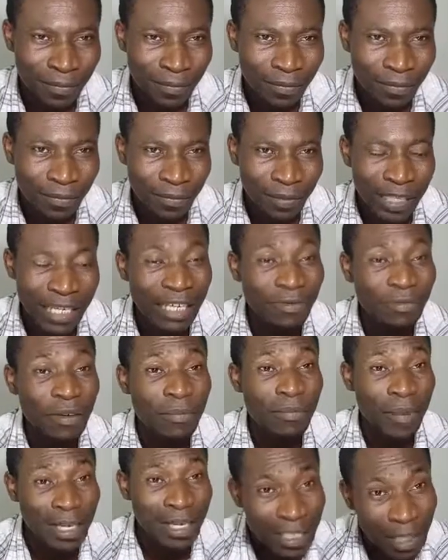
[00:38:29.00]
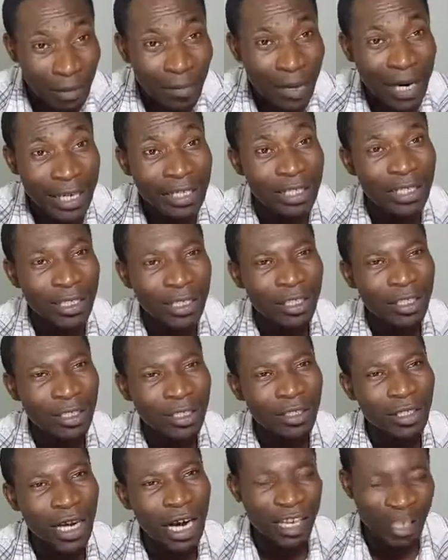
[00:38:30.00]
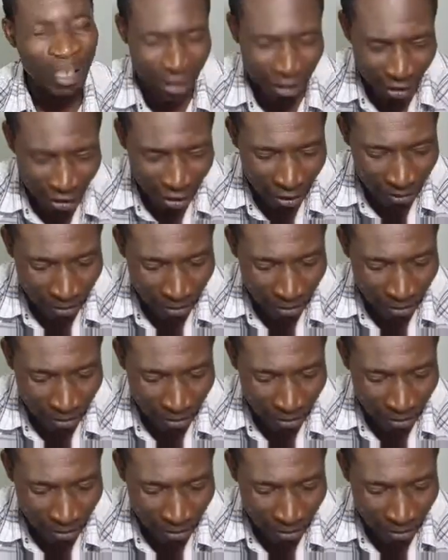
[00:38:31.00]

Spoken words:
They even mastermind against them.